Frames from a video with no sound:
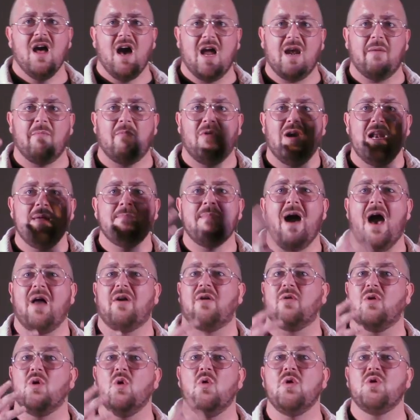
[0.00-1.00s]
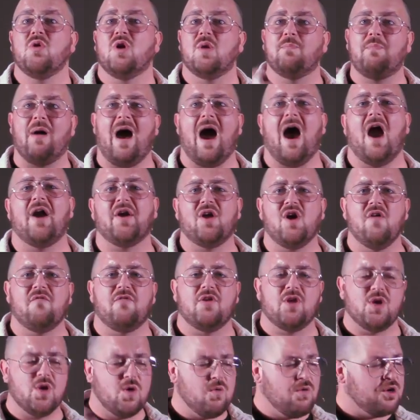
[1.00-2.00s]
It really mattered who you were part of
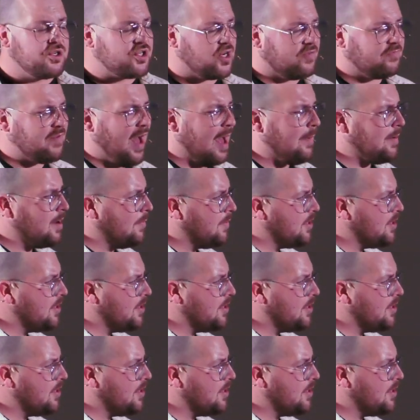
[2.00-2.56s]
and who was your family.